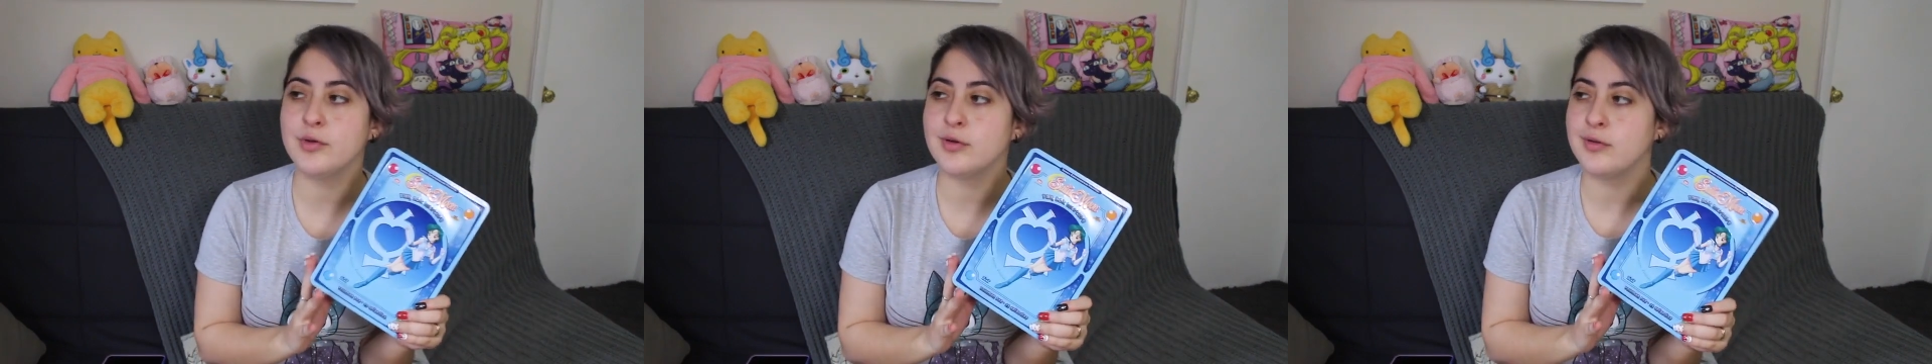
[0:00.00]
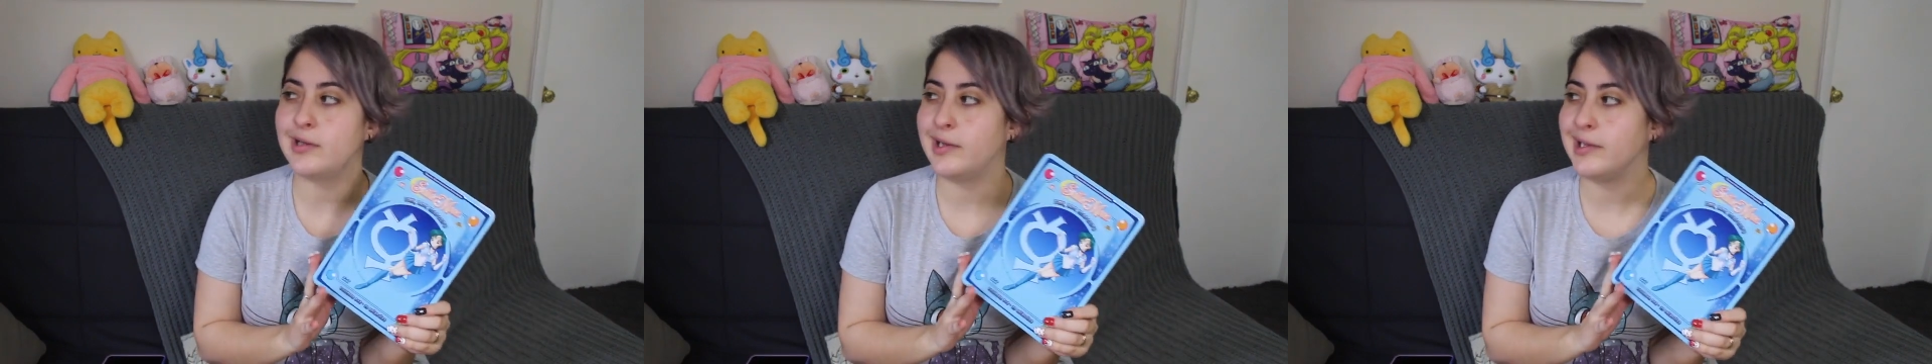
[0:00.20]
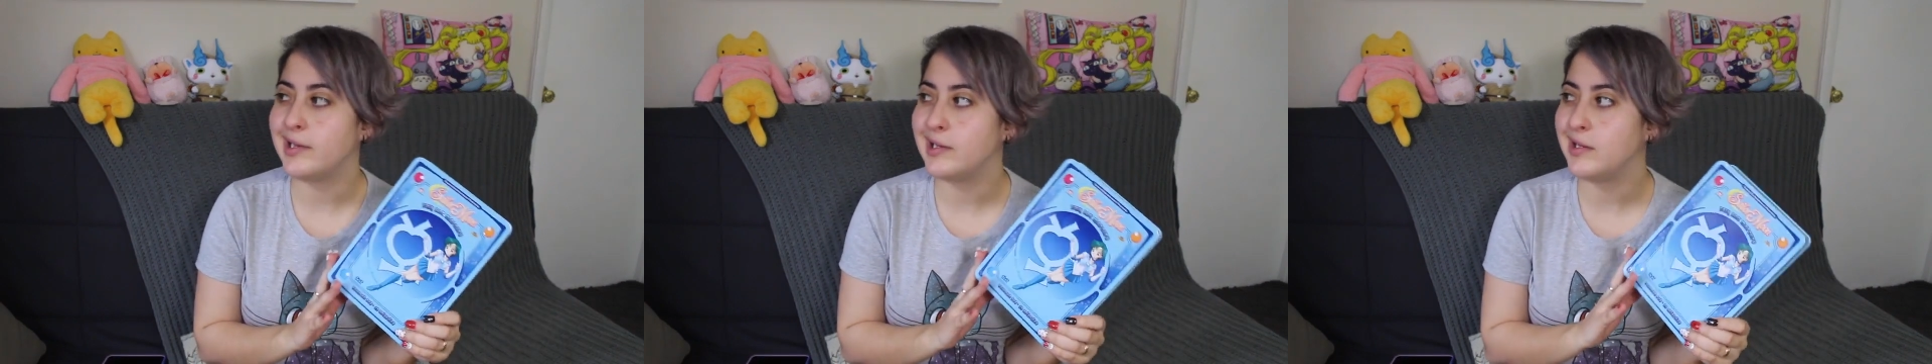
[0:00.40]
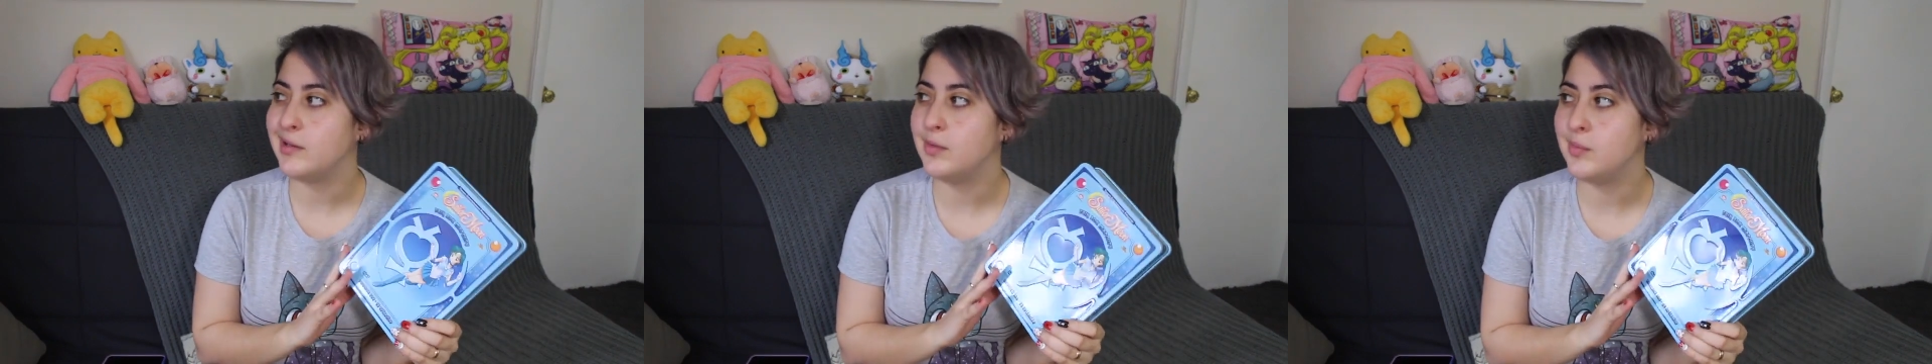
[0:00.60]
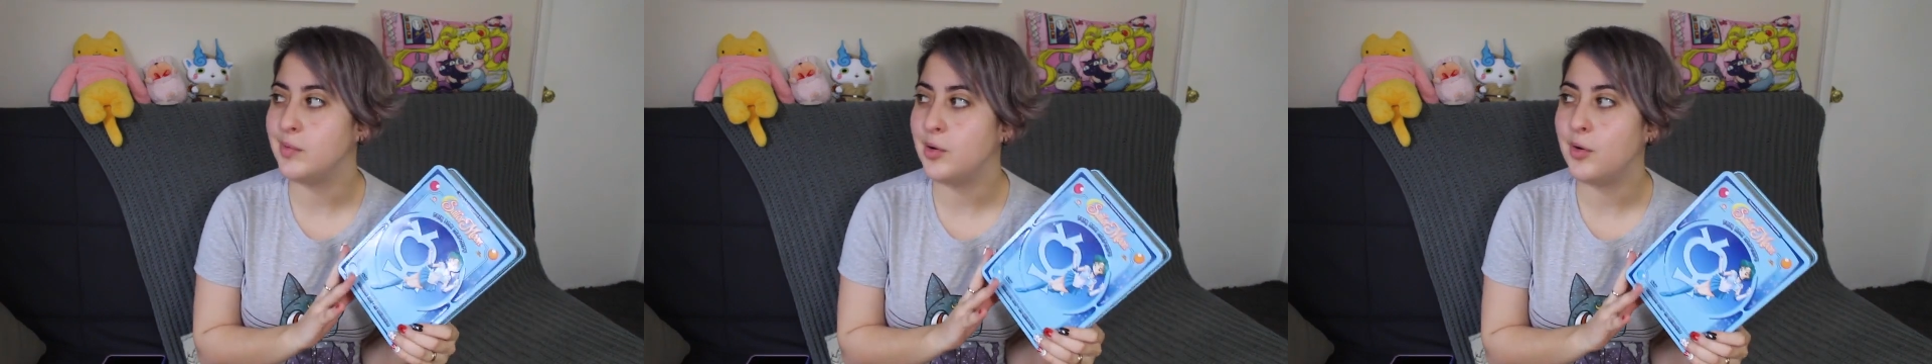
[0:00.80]
We were like
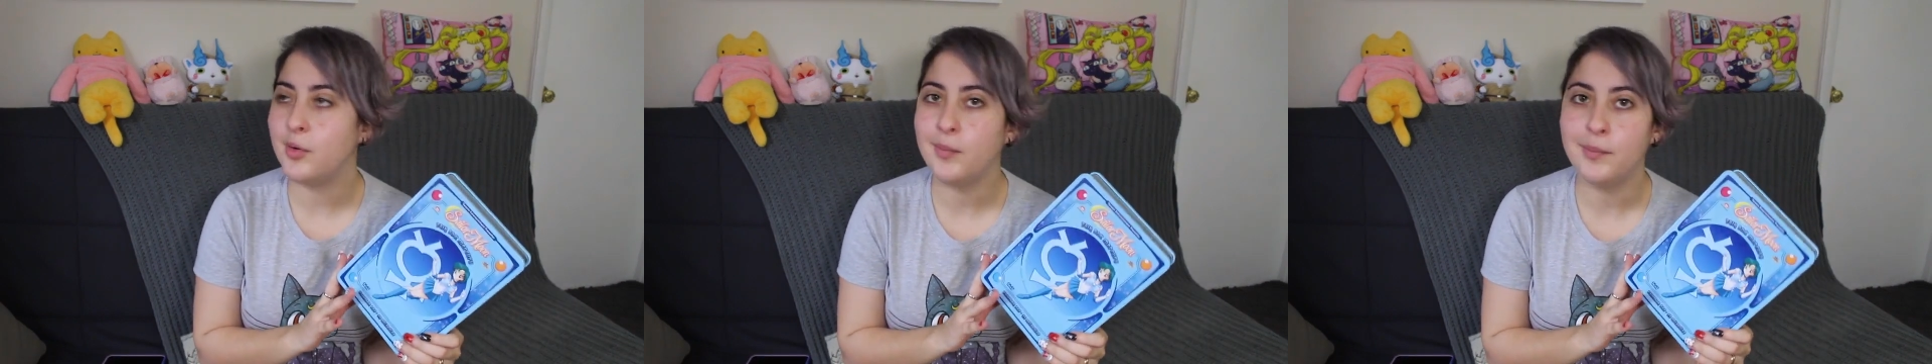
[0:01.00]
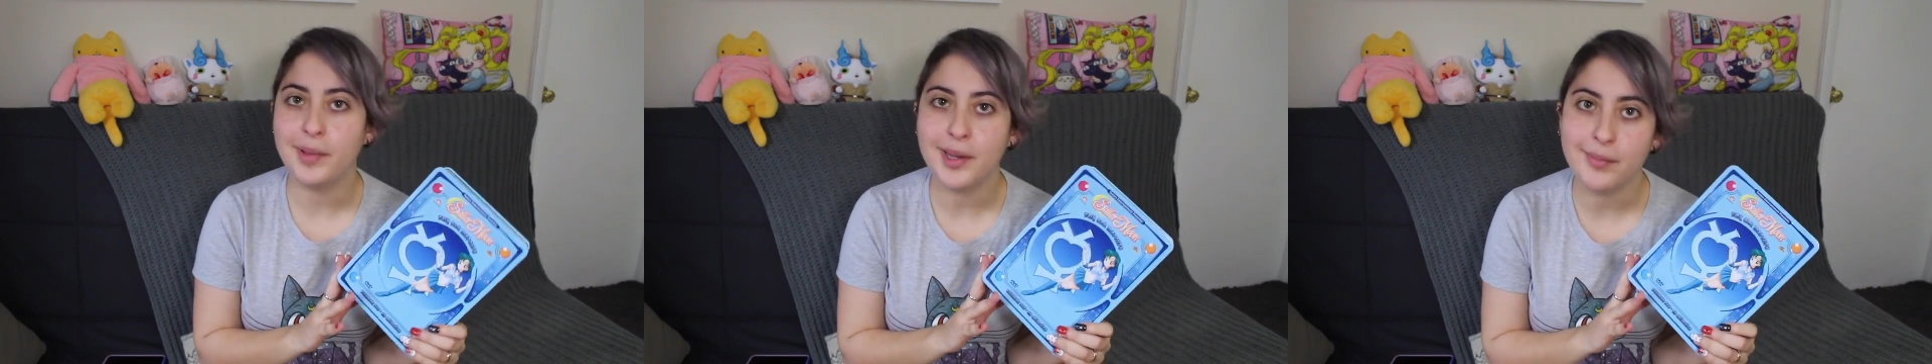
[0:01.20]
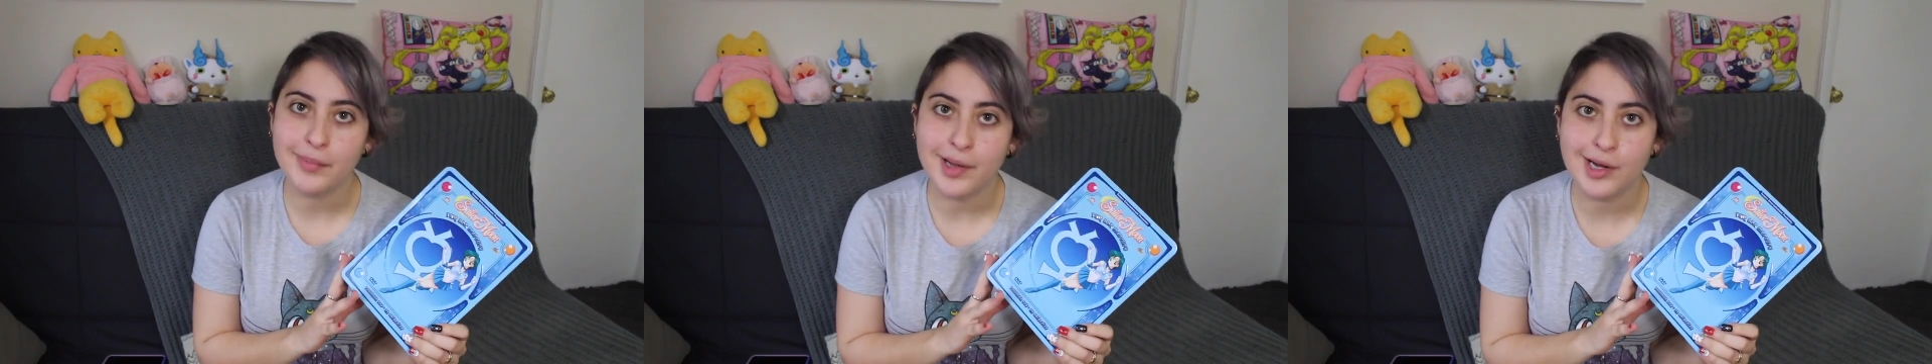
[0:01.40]
email pen